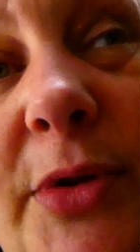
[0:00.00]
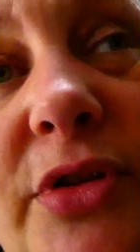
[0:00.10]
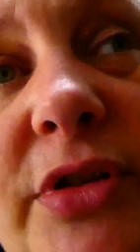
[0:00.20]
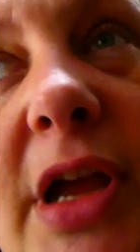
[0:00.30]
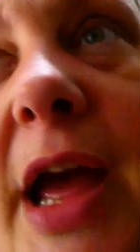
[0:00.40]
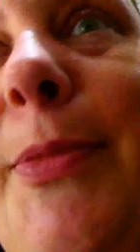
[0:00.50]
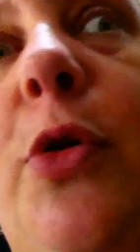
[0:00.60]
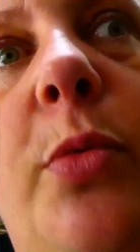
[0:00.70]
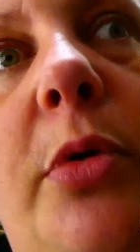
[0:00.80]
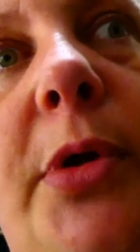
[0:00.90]
books. And
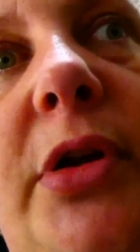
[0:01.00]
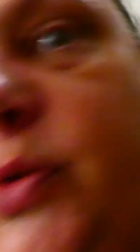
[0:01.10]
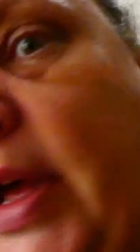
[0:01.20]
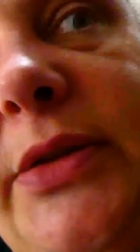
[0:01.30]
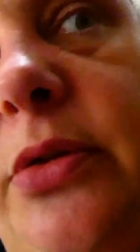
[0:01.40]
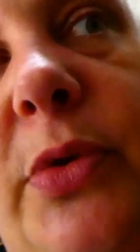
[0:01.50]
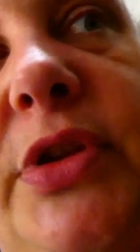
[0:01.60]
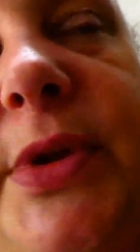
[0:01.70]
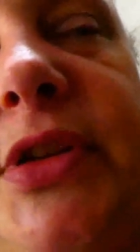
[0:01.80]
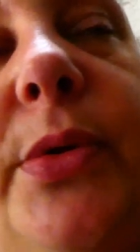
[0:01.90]
Paul bought books, so I had to have one
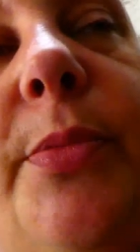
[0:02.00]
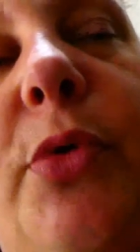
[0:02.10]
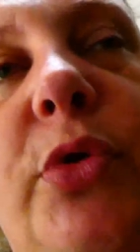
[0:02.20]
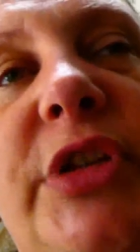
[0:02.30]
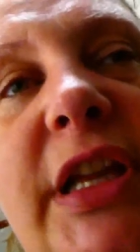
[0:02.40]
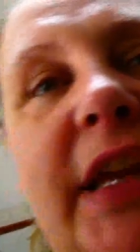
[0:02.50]
as well. So I bought